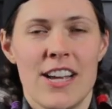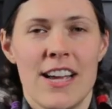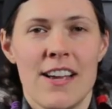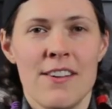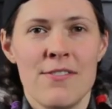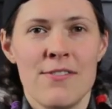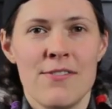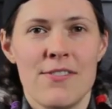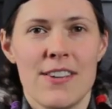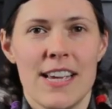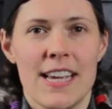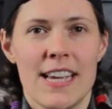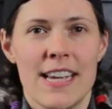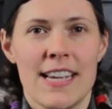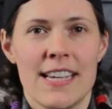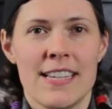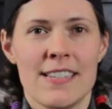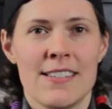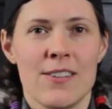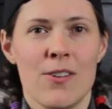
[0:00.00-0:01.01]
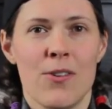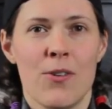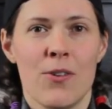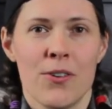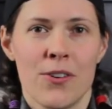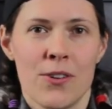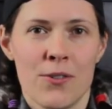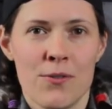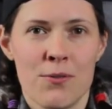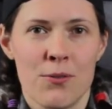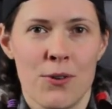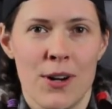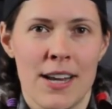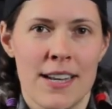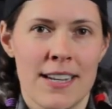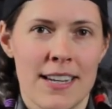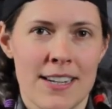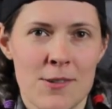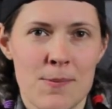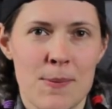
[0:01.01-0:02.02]
Jeff is the loyal
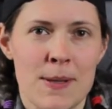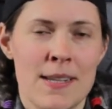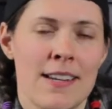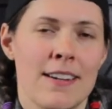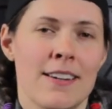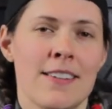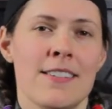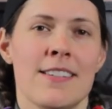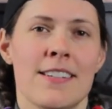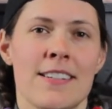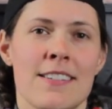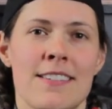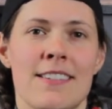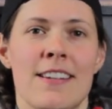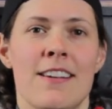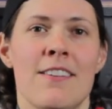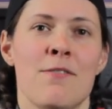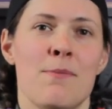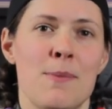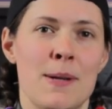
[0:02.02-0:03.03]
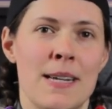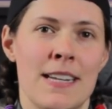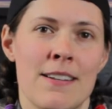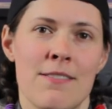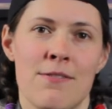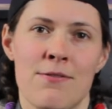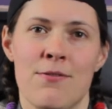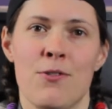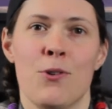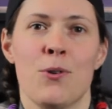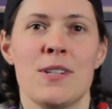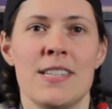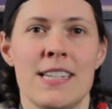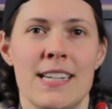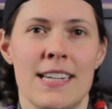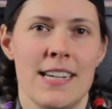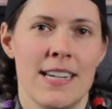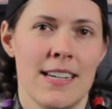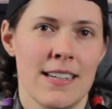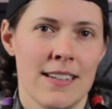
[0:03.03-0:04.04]
friend that's been there since they've been
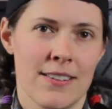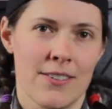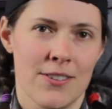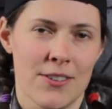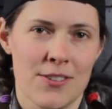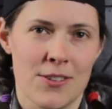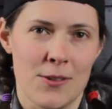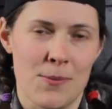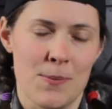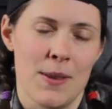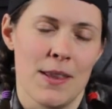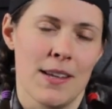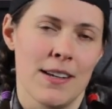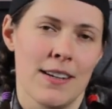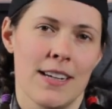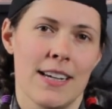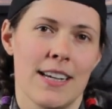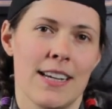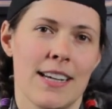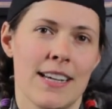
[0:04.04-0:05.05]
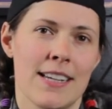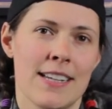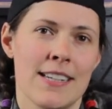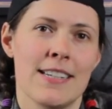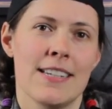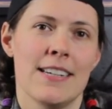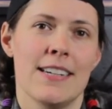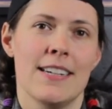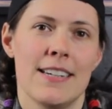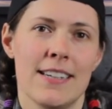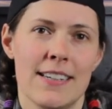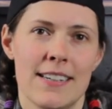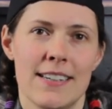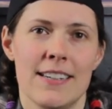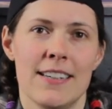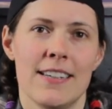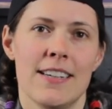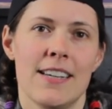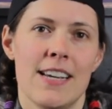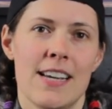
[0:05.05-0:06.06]
fourteen or something, and
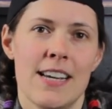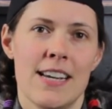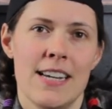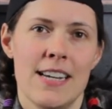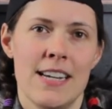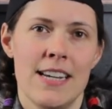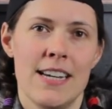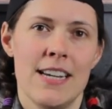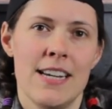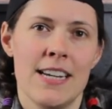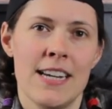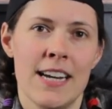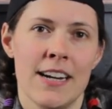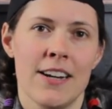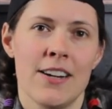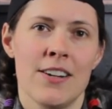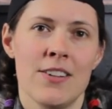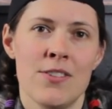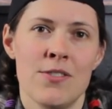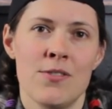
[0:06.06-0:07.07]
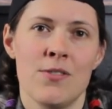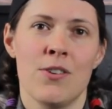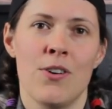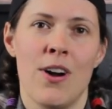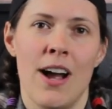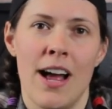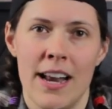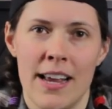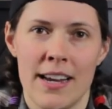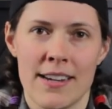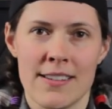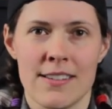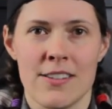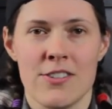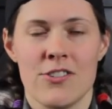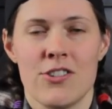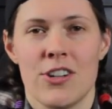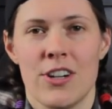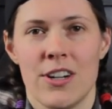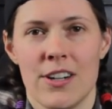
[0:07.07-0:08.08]
uh, he cares for Alex
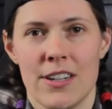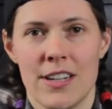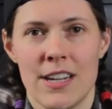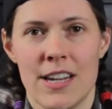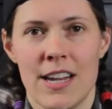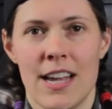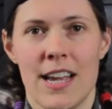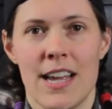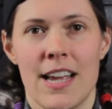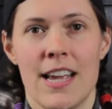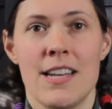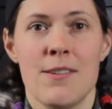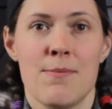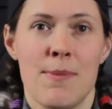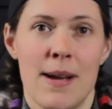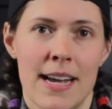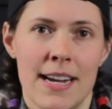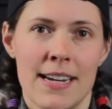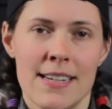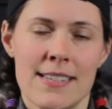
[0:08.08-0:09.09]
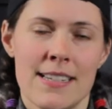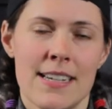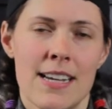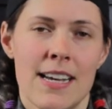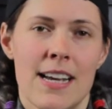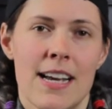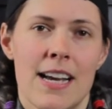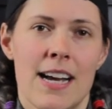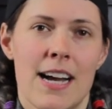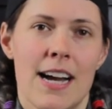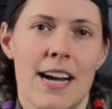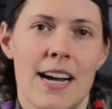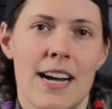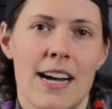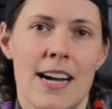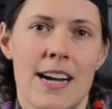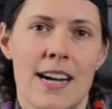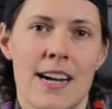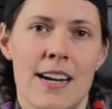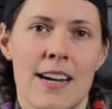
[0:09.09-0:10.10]
and Charlie and Max.
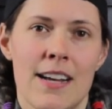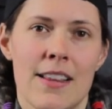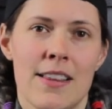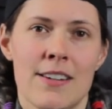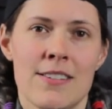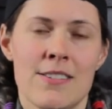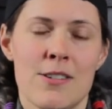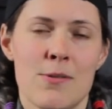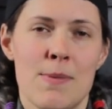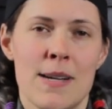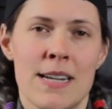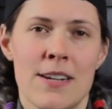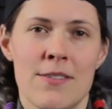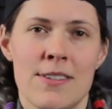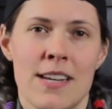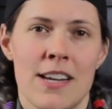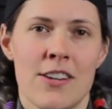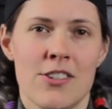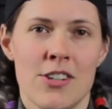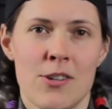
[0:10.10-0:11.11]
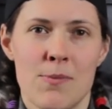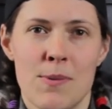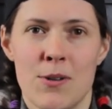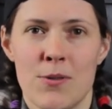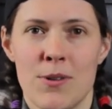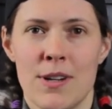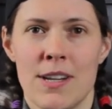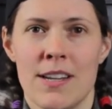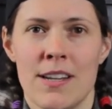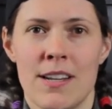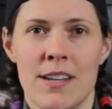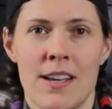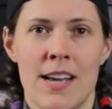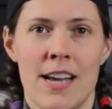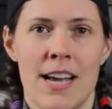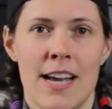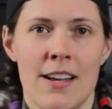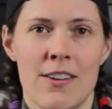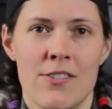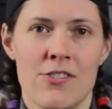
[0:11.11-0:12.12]
Uh, there's a bit of tension between
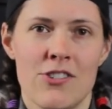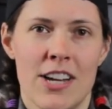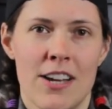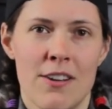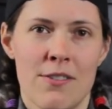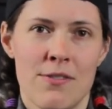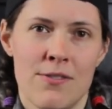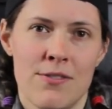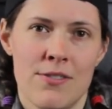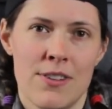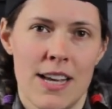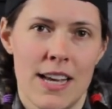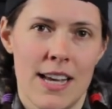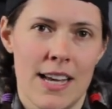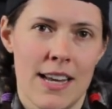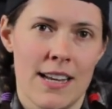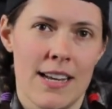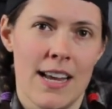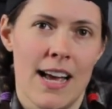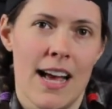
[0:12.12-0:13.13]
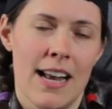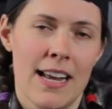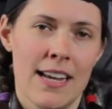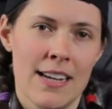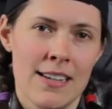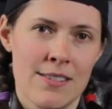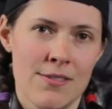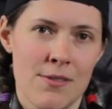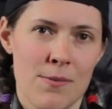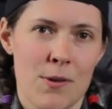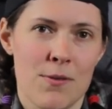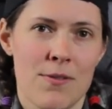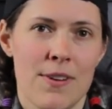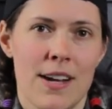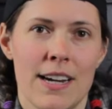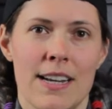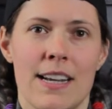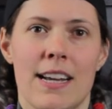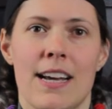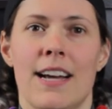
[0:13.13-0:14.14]
uh, Jeff and Alex from the
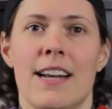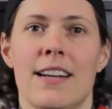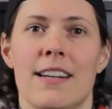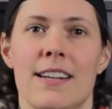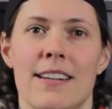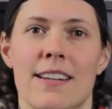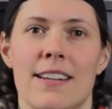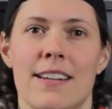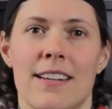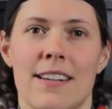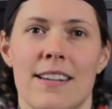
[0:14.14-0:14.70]
fact that